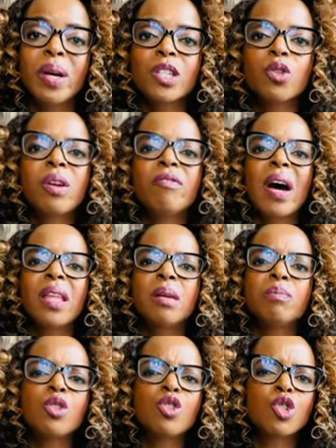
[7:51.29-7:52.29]
So invite them
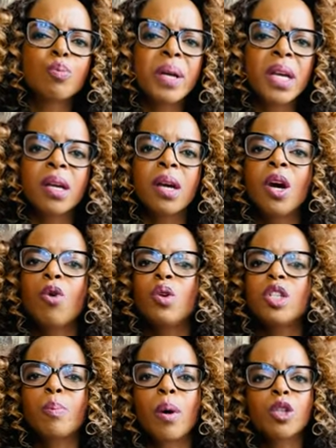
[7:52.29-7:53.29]
to speak,
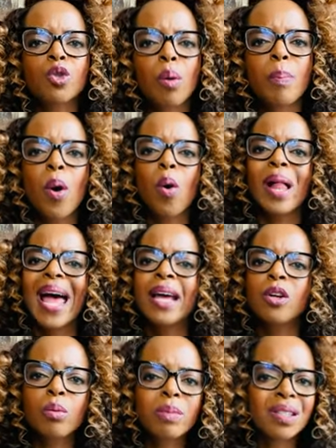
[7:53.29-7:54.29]
respond to a poll,
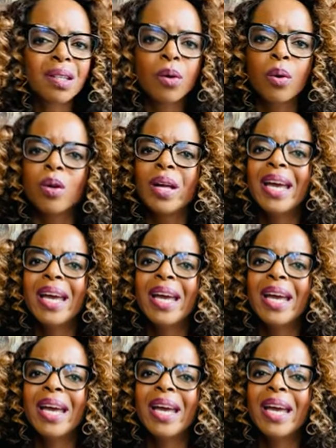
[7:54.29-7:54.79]
handle material,